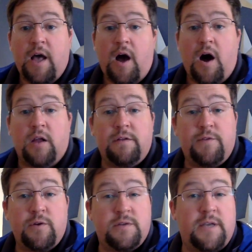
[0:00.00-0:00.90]
All of
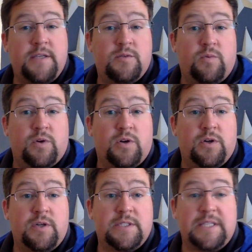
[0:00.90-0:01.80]
those states
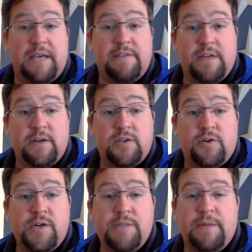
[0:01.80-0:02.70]
were slave
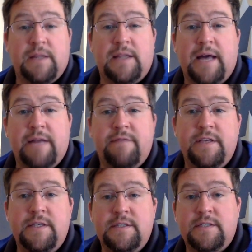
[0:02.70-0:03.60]
territories, but a lot of
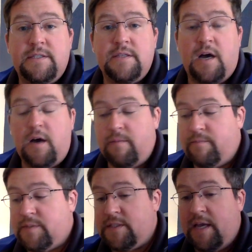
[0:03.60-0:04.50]
these
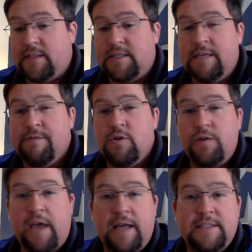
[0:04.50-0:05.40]
states, even though
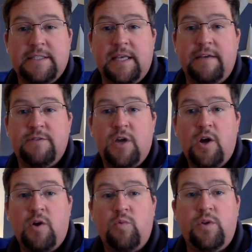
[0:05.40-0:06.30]
they had slaves,
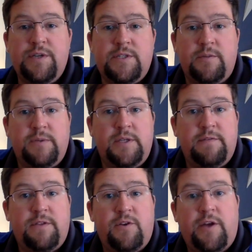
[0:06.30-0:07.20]
really still
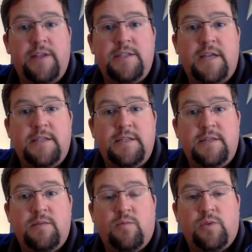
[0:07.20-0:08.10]
believed in the United States and
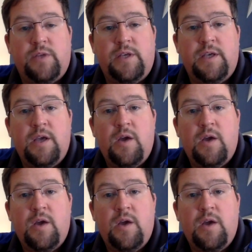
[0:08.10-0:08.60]
didn't really